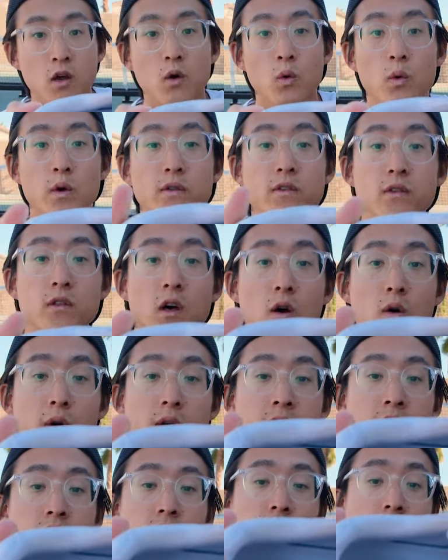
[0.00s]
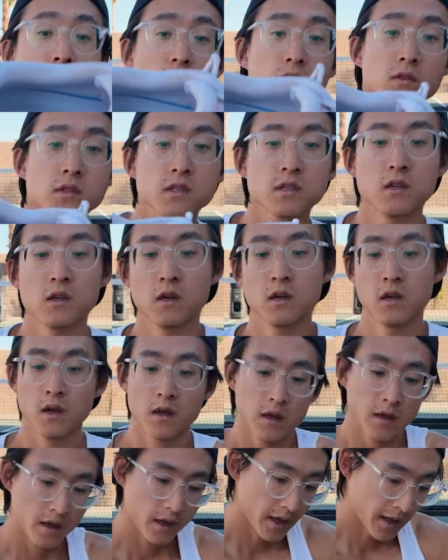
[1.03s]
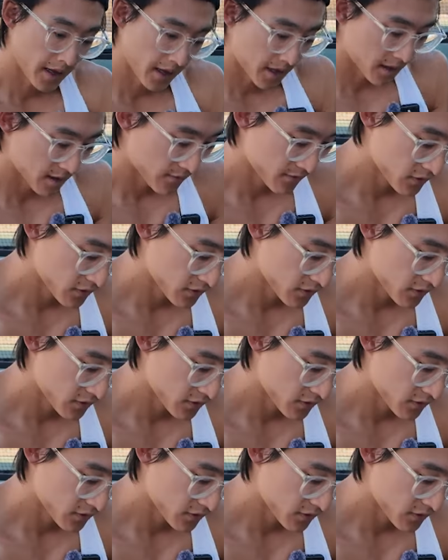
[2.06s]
with no insoles. And if